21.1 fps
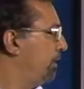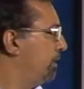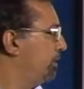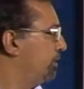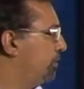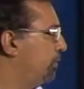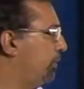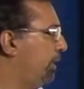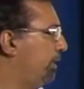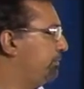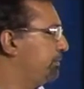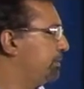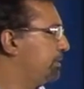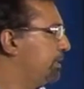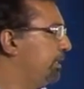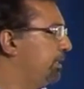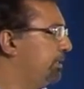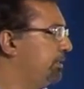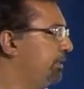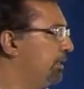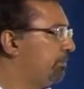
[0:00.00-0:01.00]
So, you have
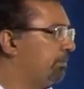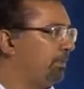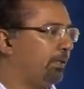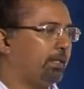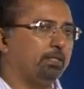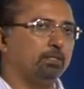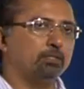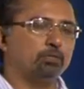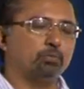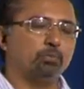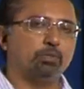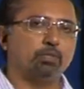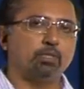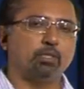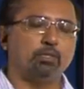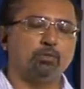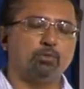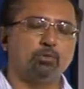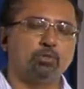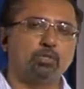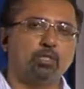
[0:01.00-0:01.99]
strategic plans which are
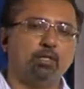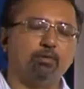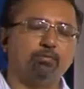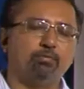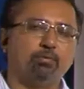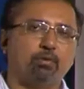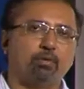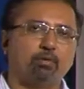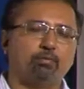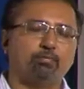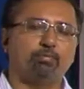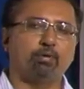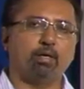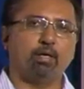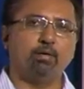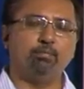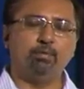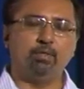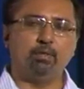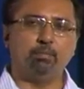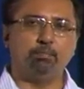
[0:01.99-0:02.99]
usually for a
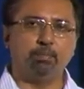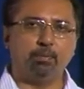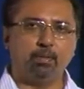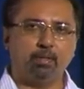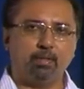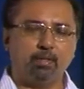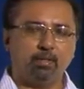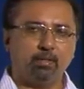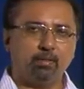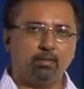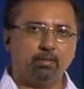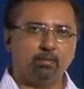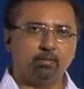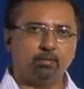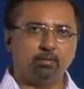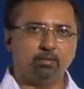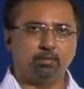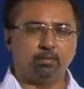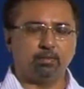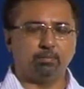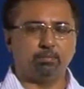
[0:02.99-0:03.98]
5-year period
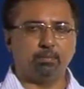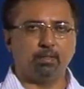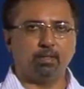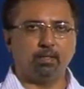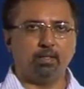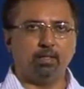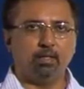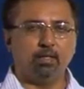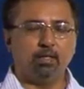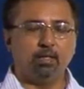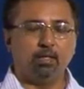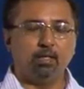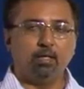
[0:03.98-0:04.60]
typically.